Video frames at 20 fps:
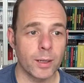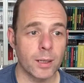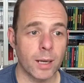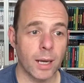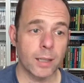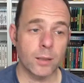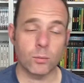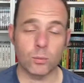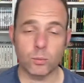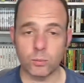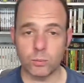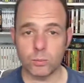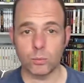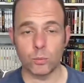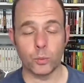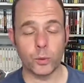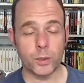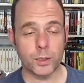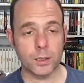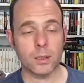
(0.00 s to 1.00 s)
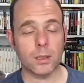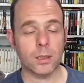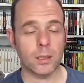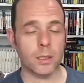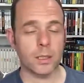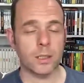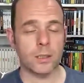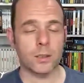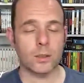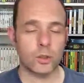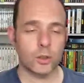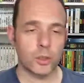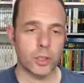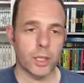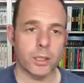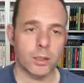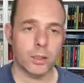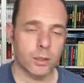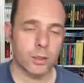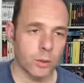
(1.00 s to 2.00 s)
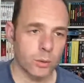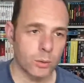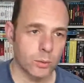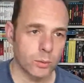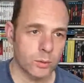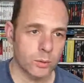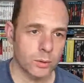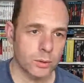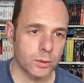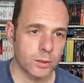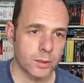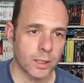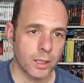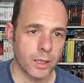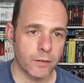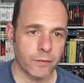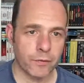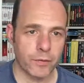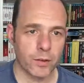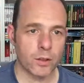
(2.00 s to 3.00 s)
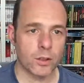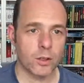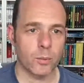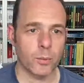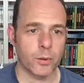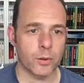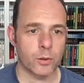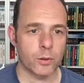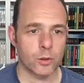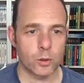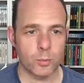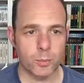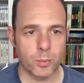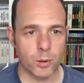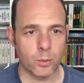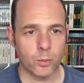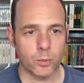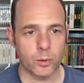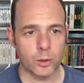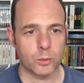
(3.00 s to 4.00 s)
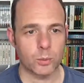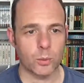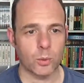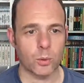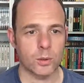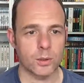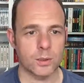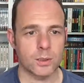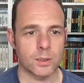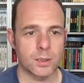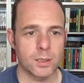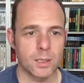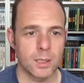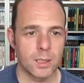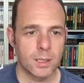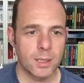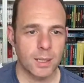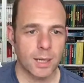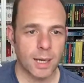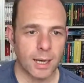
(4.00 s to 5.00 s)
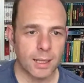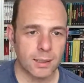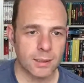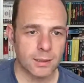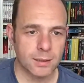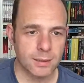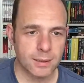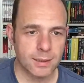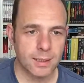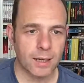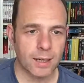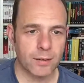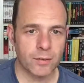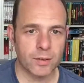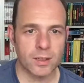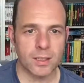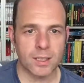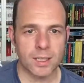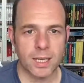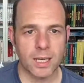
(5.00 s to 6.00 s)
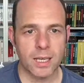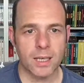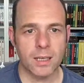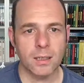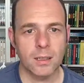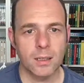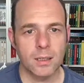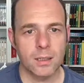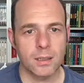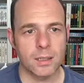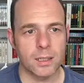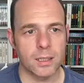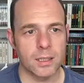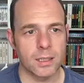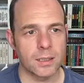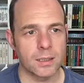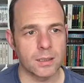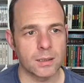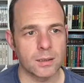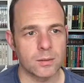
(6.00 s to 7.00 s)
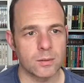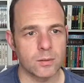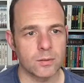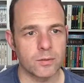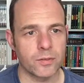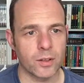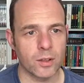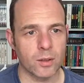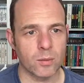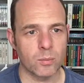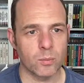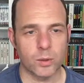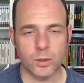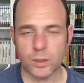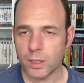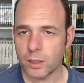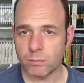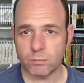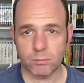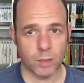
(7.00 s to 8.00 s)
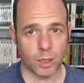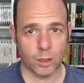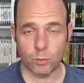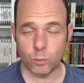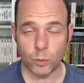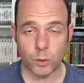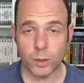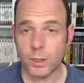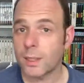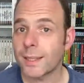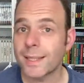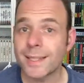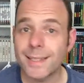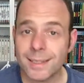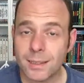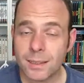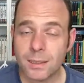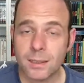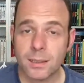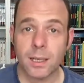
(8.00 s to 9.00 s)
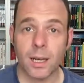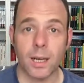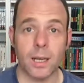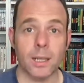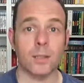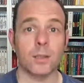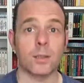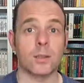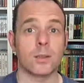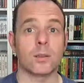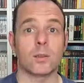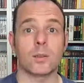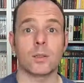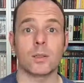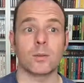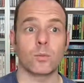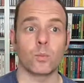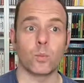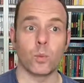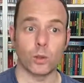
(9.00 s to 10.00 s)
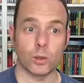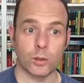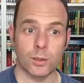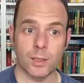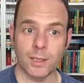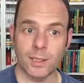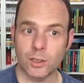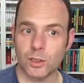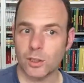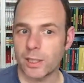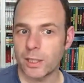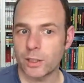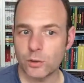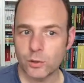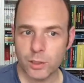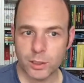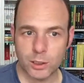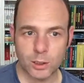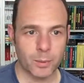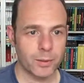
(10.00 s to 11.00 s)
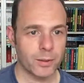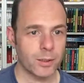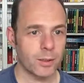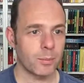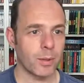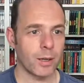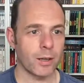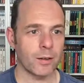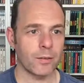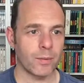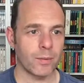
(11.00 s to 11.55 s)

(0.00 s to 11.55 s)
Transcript: Now, I recently checked out Filler Up with Super, which was Alain Cavalier, a film which I really liked. I wasn't initially interested with it, but I